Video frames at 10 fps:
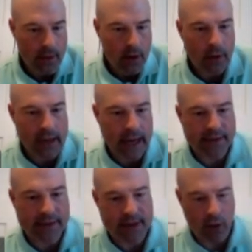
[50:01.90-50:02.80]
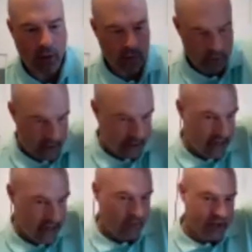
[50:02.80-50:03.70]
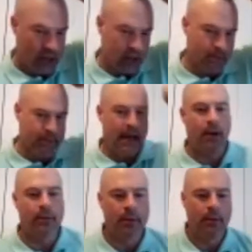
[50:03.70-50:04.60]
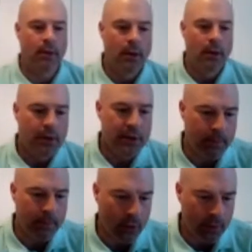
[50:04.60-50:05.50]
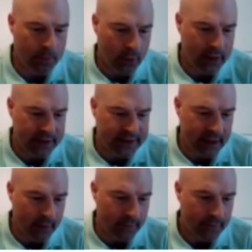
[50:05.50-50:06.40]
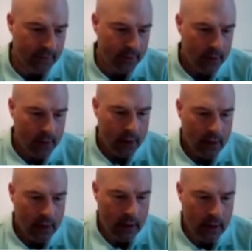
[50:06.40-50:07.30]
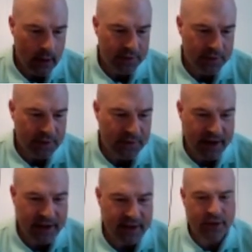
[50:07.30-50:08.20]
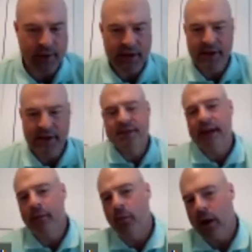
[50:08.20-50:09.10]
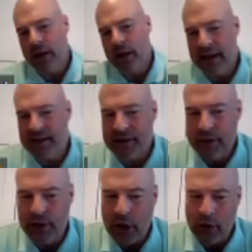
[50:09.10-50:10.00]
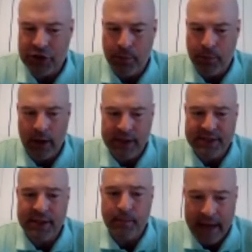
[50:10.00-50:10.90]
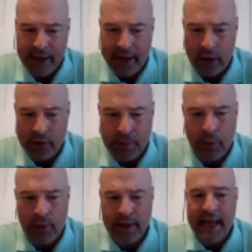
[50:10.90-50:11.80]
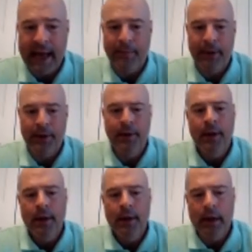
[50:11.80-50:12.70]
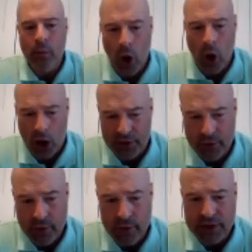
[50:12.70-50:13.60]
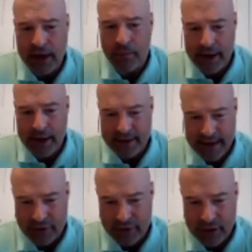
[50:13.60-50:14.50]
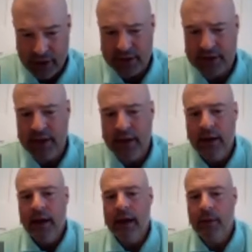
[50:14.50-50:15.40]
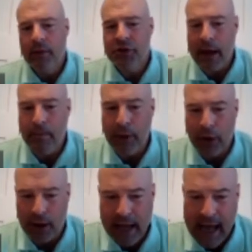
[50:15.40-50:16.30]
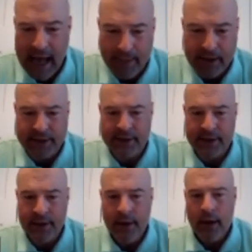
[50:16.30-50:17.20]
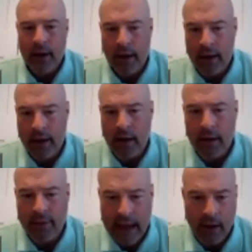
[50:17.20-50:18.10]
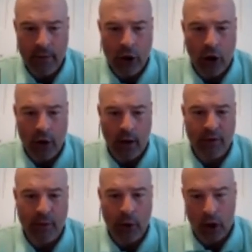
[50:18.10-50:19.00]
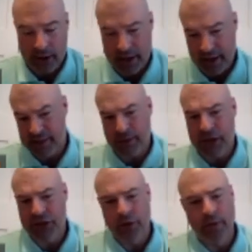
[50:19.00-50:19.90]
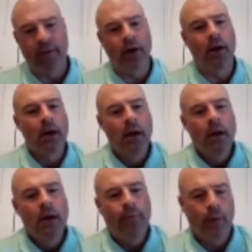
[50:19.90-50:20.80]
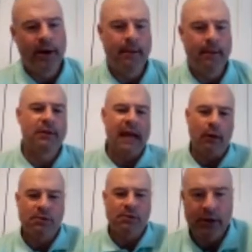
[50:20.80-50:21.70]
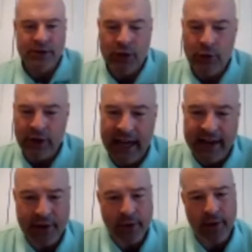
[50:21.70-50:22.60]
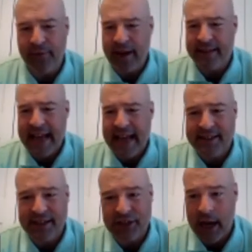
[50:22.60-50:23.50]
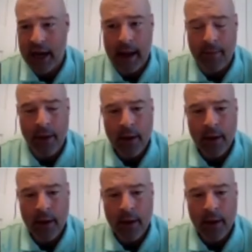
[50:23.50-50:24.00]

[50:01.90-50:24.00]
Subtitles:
Okay. So again, we talked about the important points of defending screens and where we like to do the coaching points. The main coaching points happen in walkthroughs and breakdown drills, and we try to build up the habits of how we guard off the ball. And in this picture, we have a former Hamburg Towers player, Scooty Guyton, doing a fantastic job